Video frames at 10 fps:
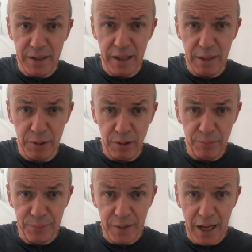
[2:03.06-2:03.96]
Here we go.
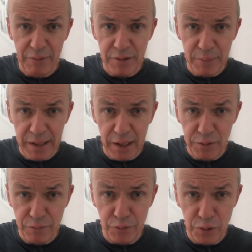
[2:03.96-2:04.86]
After my count
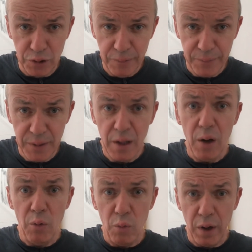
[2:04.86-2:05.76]
of 4,
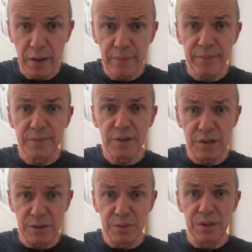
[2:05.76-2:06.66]
1,
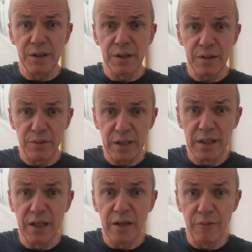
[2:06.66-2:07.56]
2, 3,
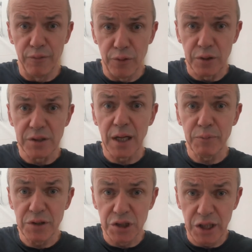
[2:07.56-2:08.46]
4. Start
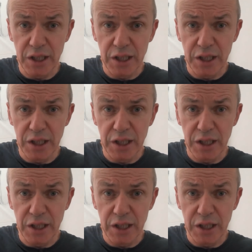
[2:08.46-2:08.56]
with G.